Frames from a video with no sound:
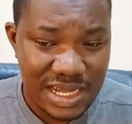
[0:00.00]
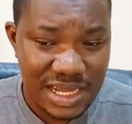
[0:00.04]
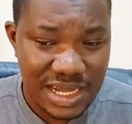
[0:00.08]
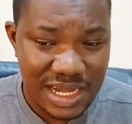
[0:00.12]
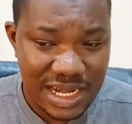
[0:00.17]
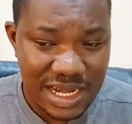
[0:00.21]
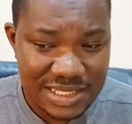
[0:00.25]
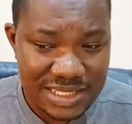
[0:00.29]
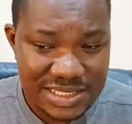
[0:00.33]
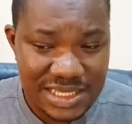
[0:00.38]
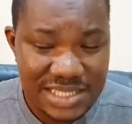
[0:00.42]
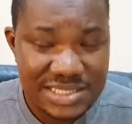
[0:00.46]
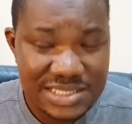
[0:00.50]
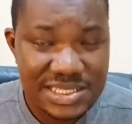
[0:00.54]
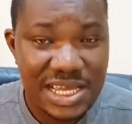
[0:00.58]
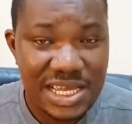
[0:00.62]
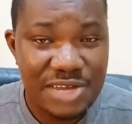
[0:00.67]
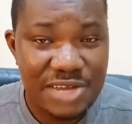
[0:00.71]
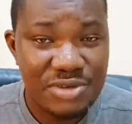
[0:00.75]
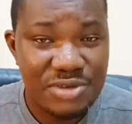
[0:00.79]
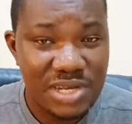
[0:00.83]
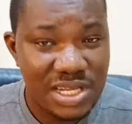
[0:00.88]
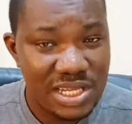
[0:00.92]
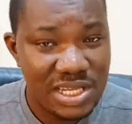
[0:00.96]
Arteta
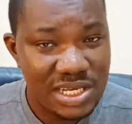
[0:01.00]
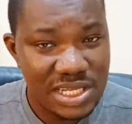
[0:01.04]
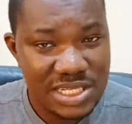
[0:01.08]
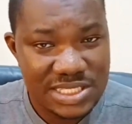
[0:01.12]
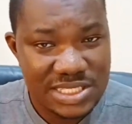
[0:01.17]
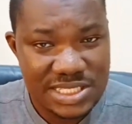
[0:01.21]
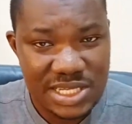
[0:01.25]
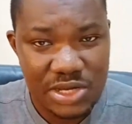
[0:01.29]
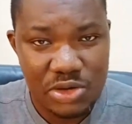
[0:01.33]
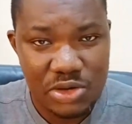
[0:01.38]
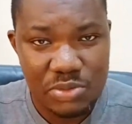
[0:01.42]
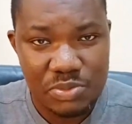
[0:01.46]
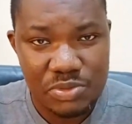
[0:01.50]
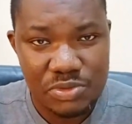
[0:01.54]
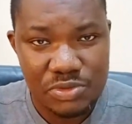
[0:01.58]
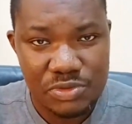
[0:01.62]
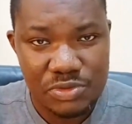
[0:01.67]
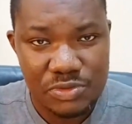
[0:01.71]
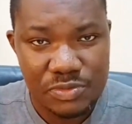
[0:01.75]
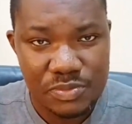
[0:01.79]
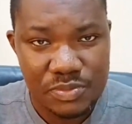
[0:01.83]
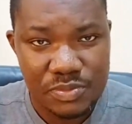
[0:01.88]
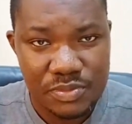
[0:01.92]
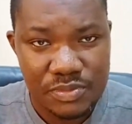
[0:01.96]
really needs help.
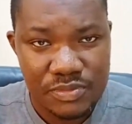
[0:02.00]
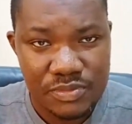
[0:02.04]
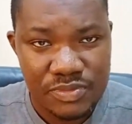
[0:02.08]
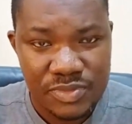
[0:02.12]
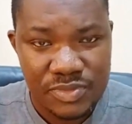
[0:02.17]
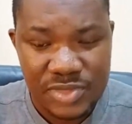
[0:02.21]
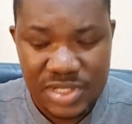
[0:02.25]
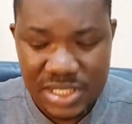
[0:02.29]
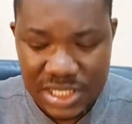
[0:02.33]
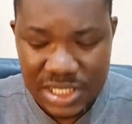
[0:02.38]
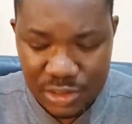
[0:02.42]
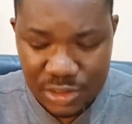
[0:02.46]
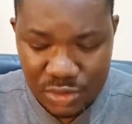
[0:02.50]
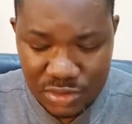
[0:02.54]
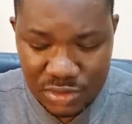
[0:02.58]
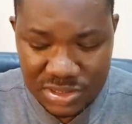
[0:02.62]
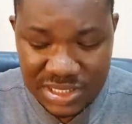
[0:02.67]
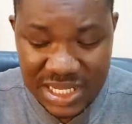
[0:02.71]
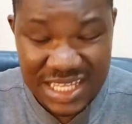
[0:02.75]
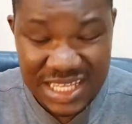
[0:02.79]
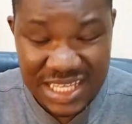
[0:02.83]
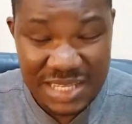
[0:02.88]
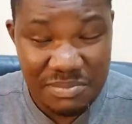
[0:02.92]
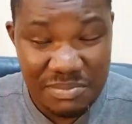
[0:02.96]
He looks
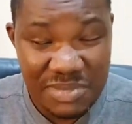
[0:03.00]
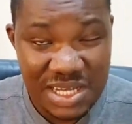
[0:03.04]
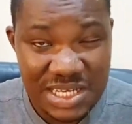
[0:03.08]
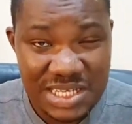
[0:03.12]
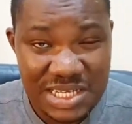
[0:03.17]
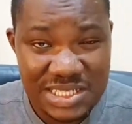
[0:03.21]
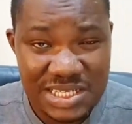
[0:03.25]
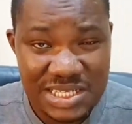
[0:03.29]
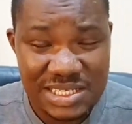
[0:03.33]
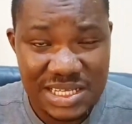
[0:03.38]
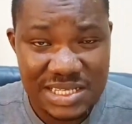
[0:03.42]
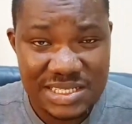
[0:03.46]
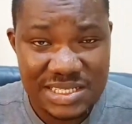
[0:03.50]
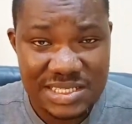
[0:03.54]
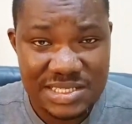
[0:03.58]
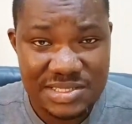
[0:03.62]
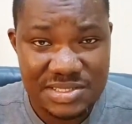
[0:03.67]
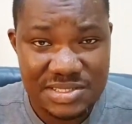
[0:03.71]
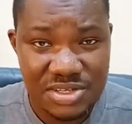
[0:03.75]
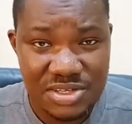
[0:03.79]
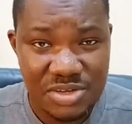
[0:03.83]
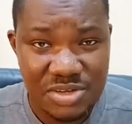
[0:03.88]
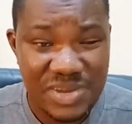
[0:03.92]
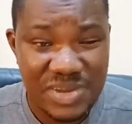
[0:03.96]
like a manager that
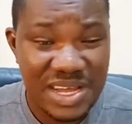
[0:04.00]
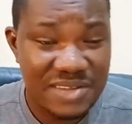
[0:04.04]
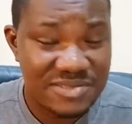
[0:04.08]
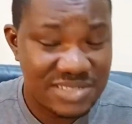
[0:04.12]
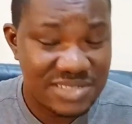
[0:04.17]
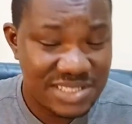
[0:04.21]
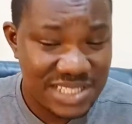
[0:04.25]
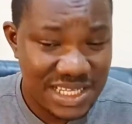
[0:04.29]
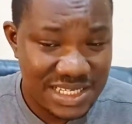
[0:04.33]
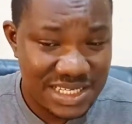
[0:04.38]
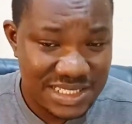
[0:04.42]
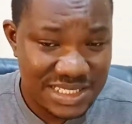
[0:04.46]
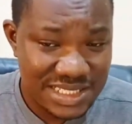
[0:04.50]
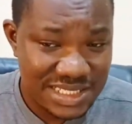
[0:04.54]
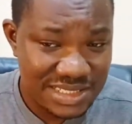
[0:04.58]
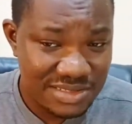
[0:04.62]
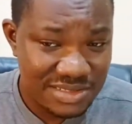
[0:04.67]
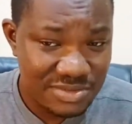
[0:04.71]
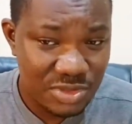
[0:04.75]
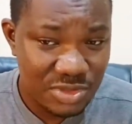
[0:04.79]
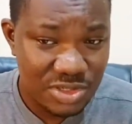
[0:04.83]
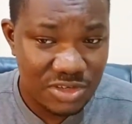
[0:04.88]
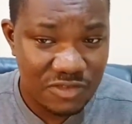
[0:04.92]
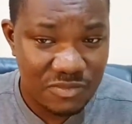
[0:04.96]
needs help. I've said it in
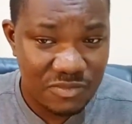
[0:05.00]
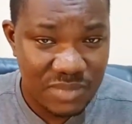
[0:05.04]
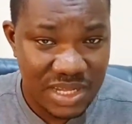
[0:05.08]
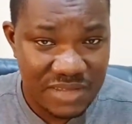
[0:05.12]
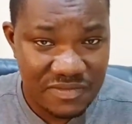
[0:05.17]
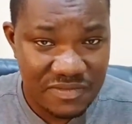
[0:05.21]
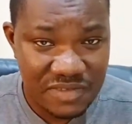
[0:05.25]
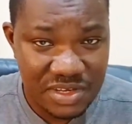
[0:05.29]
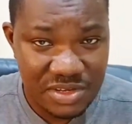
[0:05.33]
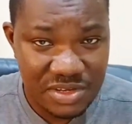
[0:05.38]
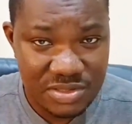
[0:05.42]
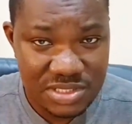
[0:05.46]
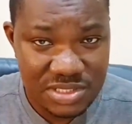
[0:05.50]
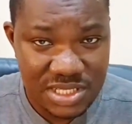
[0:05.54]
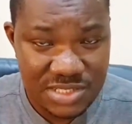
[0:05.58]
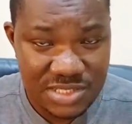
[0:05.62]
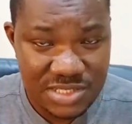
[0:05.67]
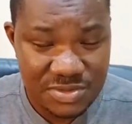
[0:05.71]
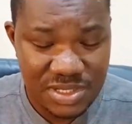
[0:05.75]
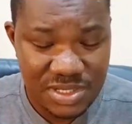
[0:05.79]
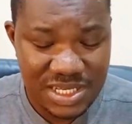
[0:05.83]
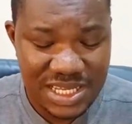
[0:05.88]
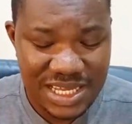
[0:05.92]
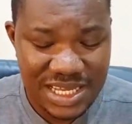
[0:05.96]
one of my videos as
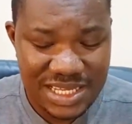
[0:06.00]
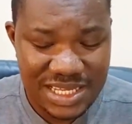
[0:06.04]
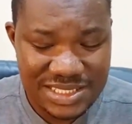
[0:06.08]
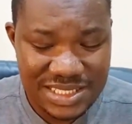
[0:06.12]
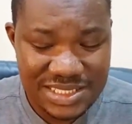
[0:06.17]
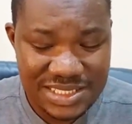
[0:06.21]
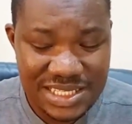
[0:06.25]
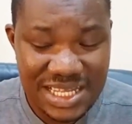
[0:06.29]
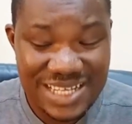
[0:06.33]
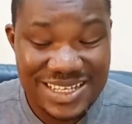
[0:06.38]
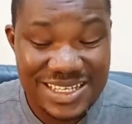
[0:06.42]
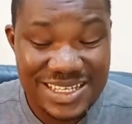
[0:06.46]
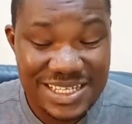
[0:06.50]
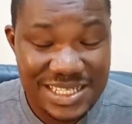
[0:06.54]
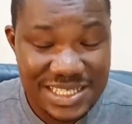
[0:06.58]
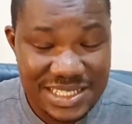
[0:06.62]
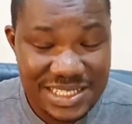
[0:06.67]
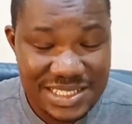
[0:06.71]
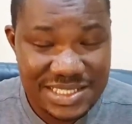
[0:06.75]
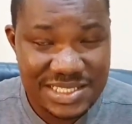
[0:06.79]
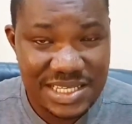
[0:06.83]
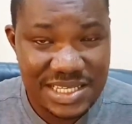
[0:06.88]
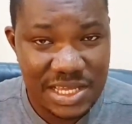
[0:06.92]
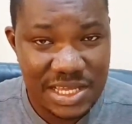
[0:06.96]
well that Arteta
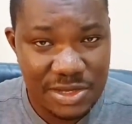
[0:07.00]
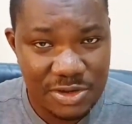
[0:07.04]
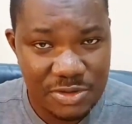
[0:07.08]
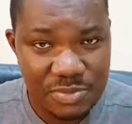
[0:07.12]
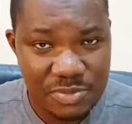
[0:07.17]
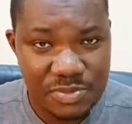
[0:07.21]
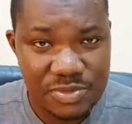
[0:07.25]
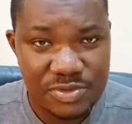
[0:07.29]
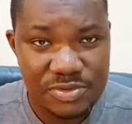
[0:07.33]
needs help.